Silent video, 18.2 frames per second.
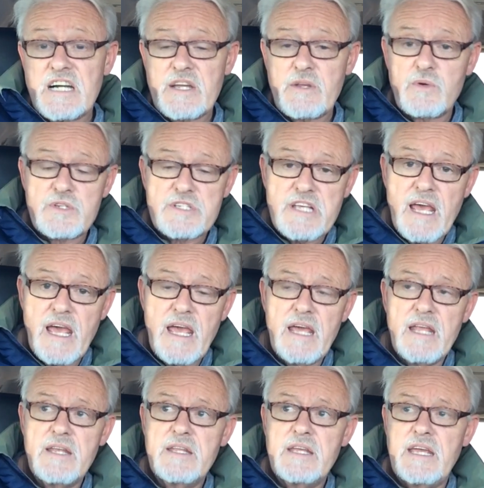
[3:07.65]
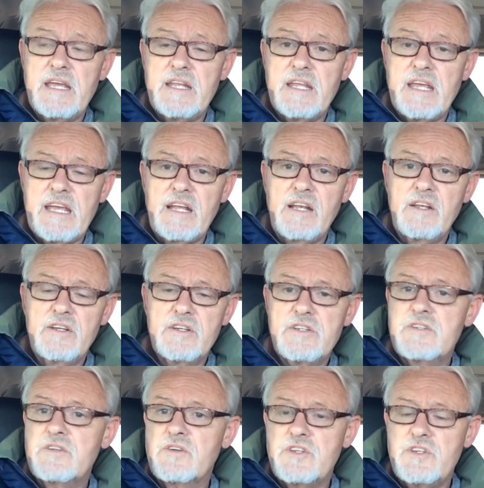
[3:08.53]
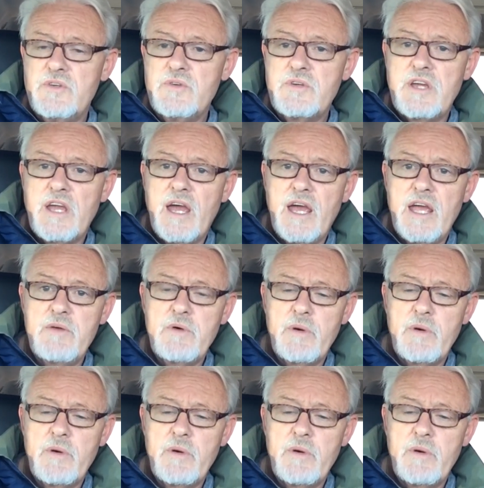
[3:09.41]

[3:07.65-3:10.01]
or 10 in England or UK,